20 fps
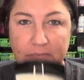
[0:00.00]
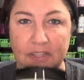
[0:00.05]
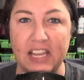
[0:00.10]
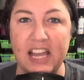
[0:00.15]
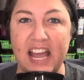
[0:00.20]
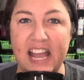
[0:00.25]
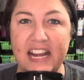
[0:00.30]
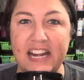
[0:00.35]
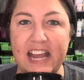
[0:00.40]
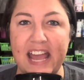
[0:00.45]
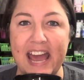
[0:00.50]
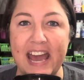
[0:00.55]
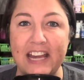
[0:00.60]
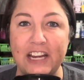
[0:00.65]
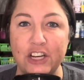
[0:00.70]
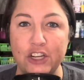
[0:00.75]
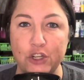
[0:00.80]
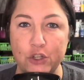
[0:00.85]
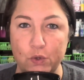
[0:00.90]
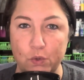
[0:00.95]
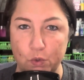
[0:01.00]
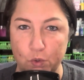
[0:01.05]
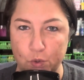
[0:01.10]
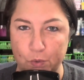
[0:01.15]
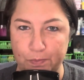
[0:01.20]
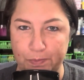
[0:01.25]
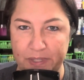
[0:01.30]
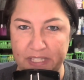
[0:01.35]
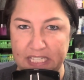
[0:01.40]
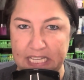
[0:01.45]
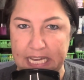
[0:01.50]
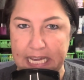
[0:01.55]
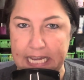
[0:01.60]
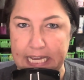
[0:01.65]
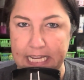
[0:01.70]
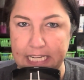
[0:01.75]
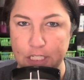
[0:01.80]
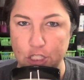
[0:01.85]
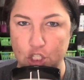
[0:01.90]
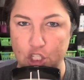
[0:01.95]
had an oopsie
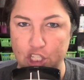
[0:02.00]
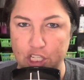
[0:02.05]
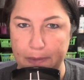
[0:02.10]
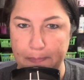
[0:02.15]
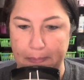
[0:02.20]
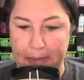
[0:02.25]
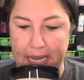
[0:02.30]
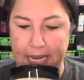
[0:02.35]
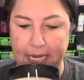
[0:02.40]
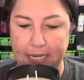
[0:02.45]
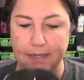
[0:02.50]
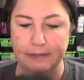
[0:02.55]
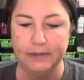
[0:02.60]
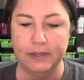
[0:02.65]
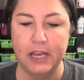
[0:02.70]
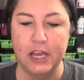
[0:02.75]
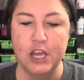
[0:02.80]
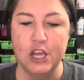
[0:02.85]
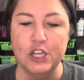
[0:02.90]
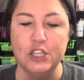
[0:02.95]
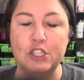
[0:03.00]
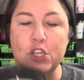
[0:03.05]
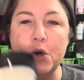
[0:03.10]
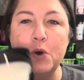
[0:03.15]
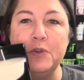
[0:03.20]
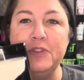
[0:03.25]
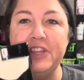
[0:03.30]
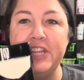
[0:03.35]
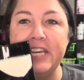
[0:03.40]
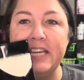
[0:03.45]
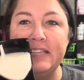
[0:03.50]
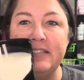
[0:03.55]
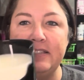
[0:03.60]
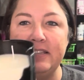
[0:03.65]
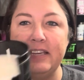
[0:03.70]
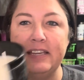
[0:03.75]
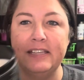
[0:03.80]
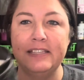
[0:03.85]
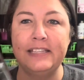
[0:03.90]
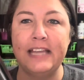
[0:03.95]
in shipping. So this
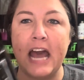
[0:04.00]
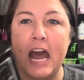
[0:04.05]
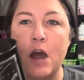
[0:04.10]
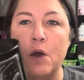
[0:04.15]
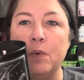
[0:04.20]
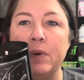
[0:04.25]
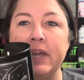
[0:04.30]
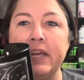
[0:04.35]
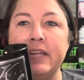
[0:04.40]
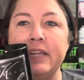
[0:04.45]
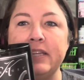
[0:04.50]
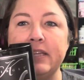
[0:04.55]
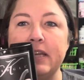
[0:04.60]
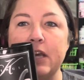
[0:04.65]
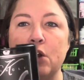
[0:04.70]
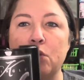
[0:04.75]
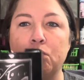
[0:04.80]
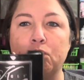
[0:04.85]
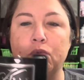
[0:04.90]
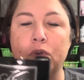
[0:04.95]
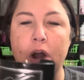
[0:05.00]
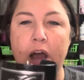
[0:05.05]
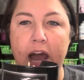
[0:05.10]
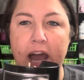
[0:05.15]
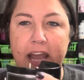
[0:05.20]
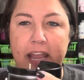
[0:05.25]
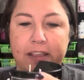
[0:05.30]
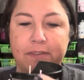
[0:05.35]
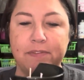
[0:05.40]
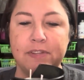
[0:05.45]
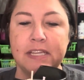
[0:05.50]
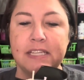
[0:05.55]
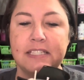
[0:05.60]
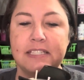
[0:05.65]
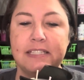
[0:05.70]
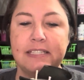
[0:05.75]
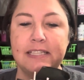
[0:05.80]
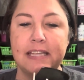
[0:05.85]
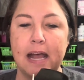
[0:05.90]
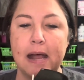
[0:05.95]
is how it arrived.
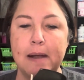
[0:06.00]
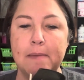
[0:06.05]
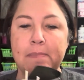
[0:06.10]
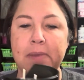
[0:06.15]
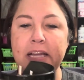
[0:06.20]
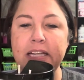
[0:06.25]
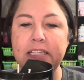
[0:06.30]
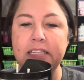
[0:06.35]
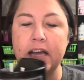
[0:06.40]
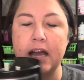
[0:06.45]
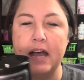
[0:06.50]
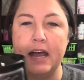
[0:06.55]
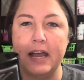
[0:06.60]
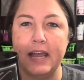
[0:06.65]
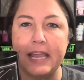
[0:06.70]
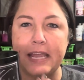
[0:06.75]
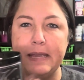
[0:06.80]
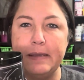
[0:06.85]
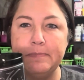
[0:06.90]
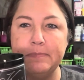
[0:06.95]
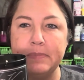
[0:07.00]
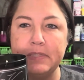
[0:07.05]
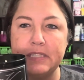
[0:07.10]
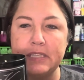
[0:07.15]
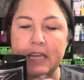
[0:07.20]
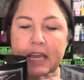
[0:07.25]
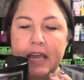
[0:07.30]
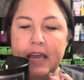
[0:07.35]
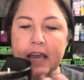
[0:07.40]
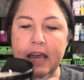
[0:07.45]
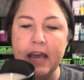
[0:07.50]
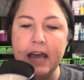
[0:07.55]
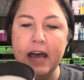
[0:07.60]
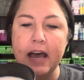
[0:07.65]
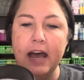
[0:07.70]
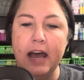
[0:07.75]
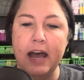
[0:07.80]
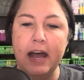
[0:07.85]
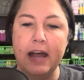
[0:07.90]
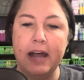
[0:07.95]
Sometimes,
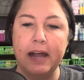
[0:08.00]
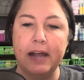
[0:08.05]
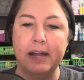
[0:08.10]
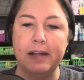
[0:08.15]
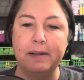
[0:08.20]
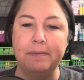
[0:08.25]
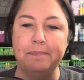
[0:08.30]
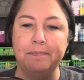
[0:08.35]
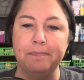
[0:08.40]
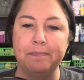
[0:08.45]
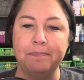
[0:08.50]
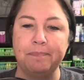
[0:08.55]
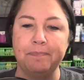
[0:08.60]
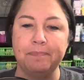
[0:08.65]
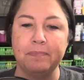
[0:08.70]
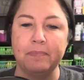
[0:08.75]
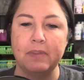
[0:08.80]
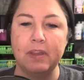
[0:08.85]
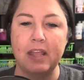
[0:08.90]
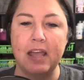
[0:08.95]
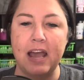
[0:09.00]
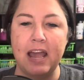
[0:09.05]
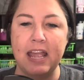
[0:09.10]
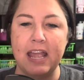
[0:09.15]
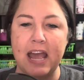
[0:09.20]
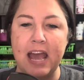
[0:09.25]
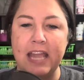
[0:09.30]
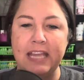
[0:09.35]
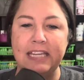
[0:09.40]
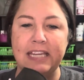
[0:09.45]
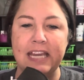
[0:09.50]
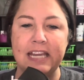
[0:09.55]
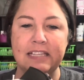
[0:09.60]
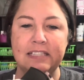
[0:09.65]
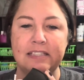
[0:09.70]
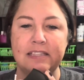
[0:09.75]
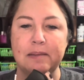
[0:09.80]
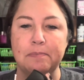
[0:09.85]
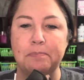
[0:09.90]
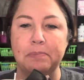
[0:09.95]
I
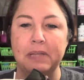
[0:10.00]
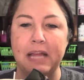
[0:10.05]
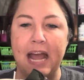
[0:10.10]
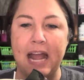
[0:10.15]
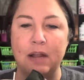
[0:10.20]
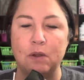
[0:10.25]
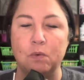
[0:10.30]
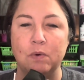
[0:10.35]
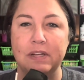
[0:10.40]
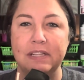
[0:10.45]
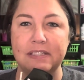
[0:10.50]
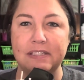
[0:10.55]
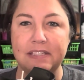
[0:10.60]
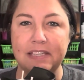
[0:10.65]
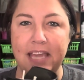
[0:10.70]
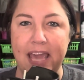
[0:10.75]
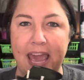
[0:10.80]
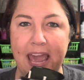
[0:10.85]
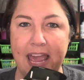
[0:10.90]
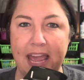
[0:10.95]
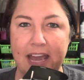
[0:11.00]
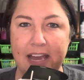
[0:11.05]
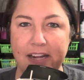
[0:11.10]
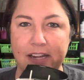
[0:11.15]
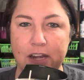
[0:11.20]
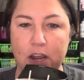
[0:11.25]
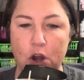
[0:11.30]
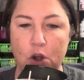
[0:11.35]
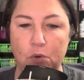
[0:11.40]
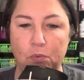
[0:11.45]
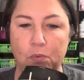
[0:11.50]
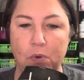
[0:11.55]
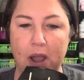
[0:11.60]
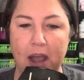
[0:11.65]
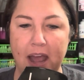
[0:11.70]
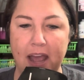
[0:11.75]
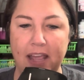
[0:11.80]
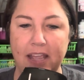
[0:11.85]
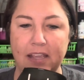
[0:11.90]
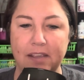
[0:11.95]
guess the black ones can
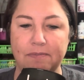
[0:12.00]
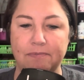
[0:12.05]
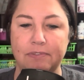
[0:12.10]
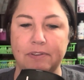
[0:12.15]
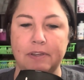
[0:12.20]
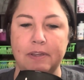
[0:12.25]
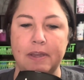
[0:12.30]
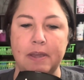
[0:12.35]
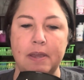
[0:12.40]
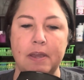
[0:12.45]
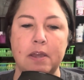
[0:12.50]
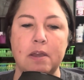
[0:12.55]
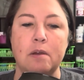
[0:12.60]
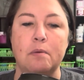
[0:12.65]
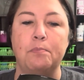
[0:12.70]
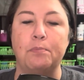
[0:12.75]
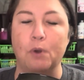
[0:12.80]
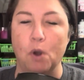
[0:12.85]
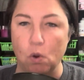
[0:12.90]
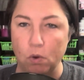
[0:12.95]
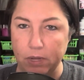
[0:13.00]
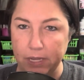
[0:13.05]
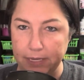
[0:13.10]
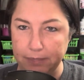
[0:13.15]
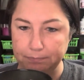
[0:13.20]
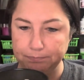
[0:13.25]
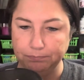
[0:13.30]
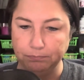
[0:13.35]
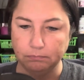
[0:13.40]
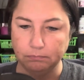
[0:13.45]
arrive broken.